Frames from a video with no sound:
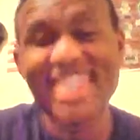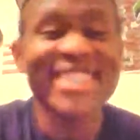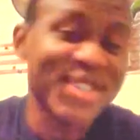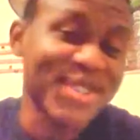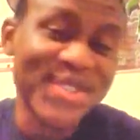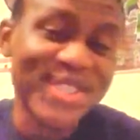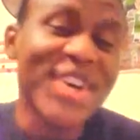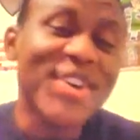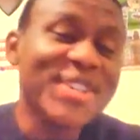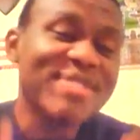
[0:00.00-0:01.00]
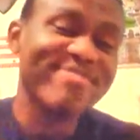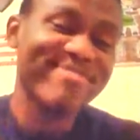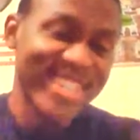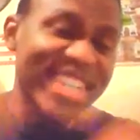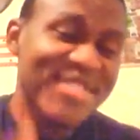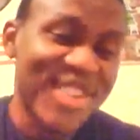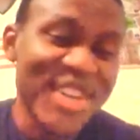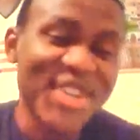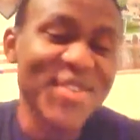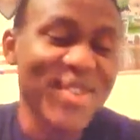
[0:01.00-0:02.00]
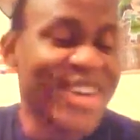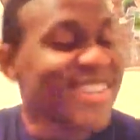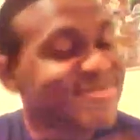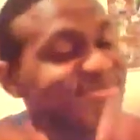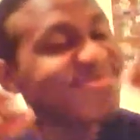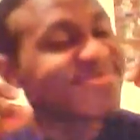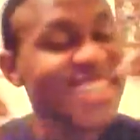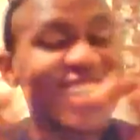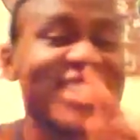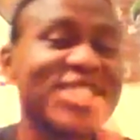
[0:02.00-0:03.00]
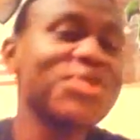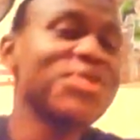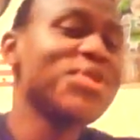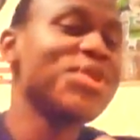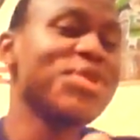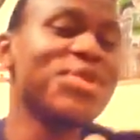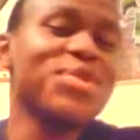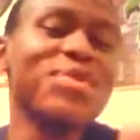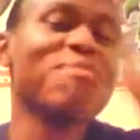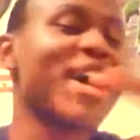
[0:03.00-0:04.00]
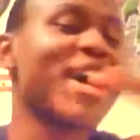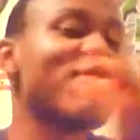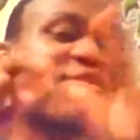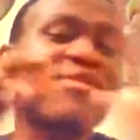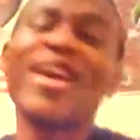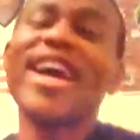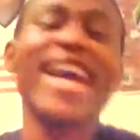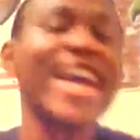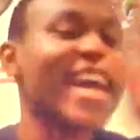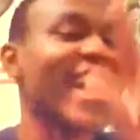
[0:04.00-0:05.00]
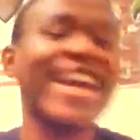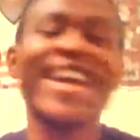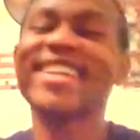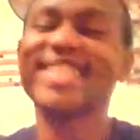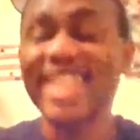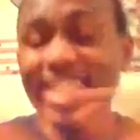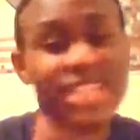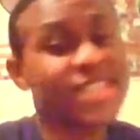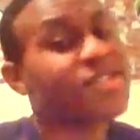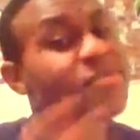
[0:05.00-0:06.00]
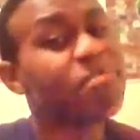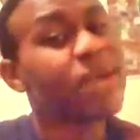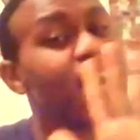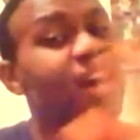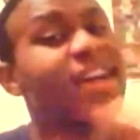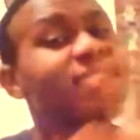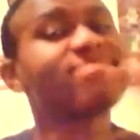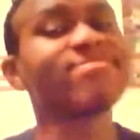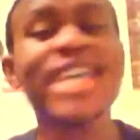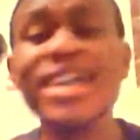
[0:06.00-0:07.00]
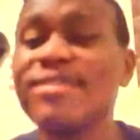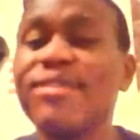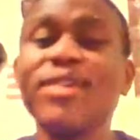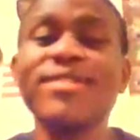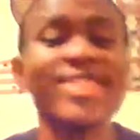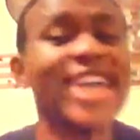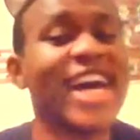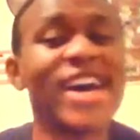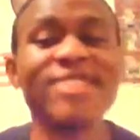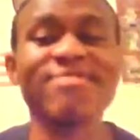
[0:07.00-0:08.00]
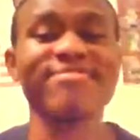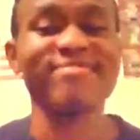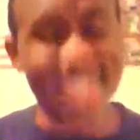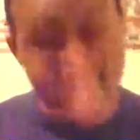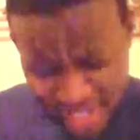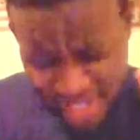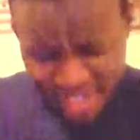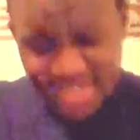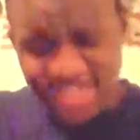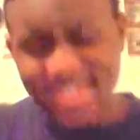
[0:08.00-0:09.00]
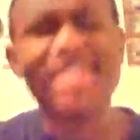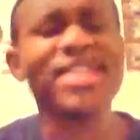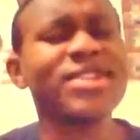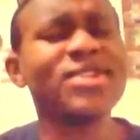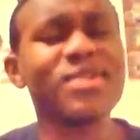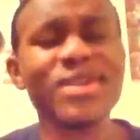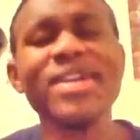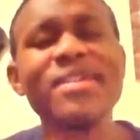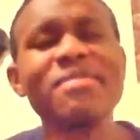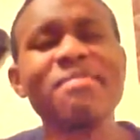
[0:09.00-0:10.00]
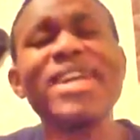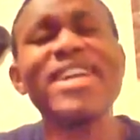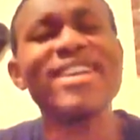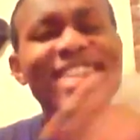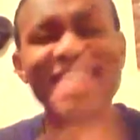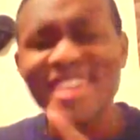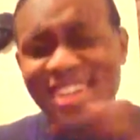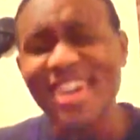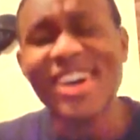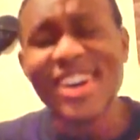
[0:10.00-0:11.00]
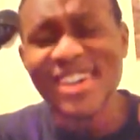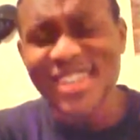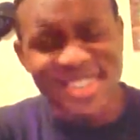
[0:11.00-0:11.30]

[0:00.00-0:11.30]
So long, farewell to you, my friend. Goodbye for now until we meet again.